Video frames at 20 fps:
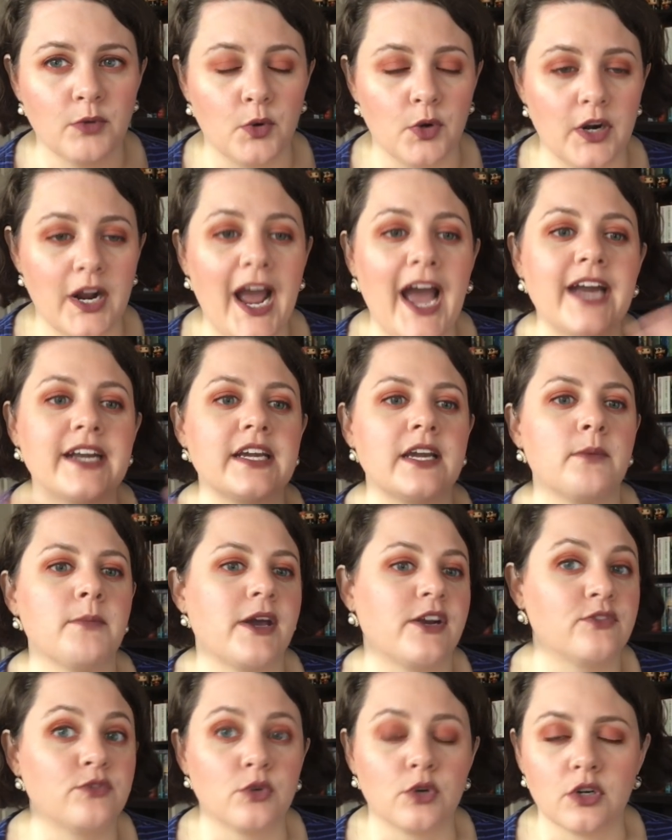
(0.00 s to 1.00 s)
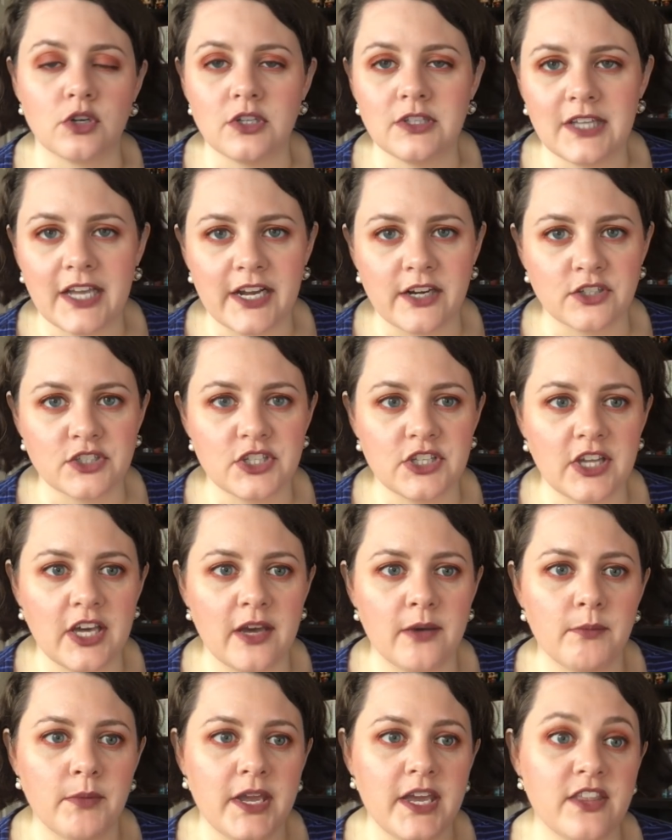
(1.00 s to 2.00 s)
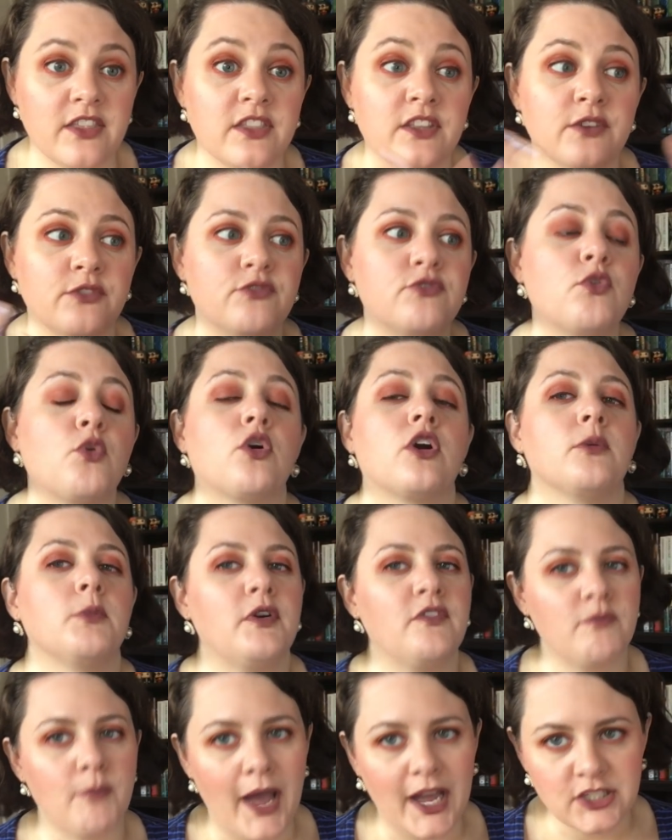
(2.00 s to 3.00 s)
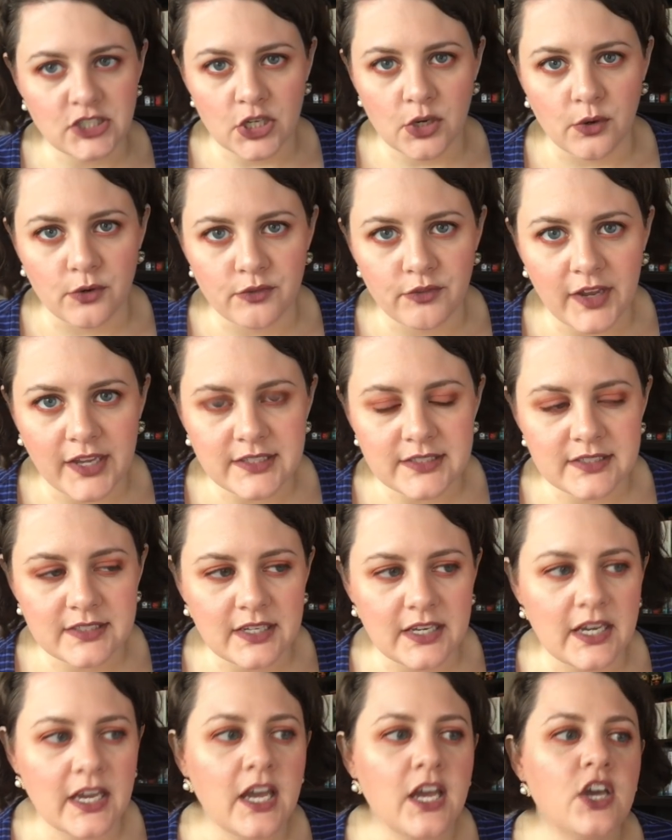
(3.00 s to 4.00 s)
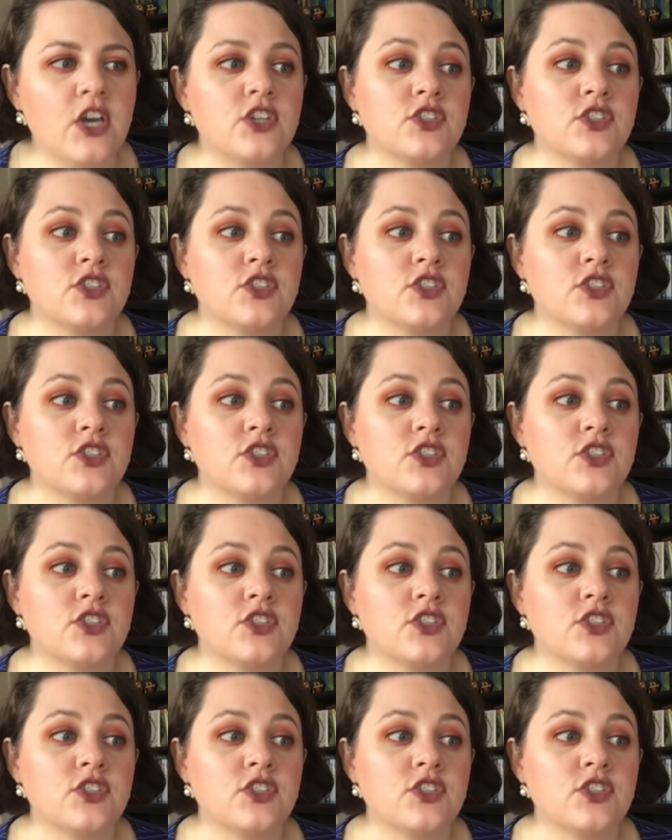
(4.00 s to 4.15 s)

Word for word: or adding a metaphorical layer to them in the form of magic or fantasy.